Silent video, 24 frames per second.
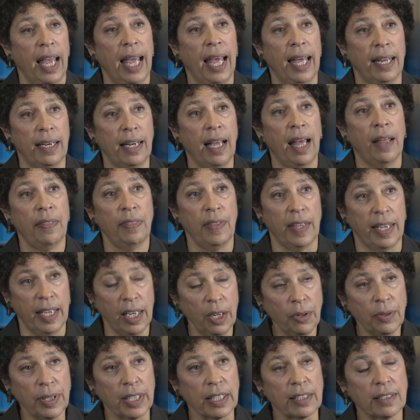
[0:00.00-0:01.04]
And at the
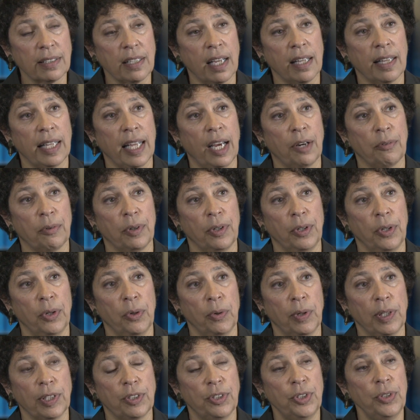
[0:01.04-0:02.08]
hearings on that
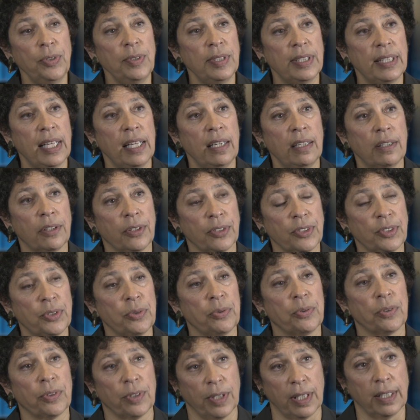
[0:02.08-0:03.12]
renewal, two senators
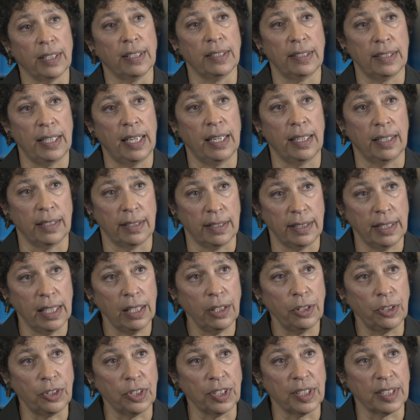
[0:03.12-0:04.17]
who were on the Senate
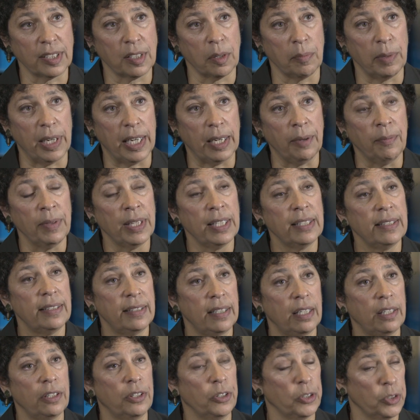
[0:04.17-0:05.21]
Intelligence Committee,
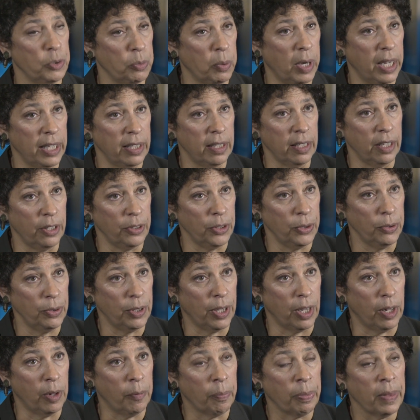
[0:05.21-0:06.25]
Senators Wyden and
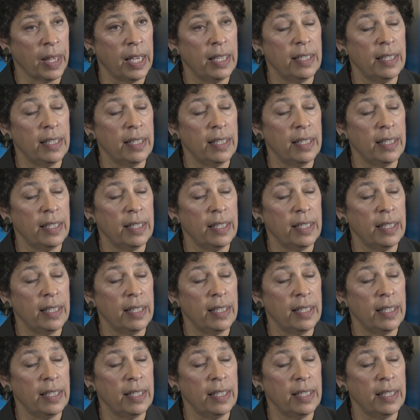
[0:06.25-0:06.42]
Udall,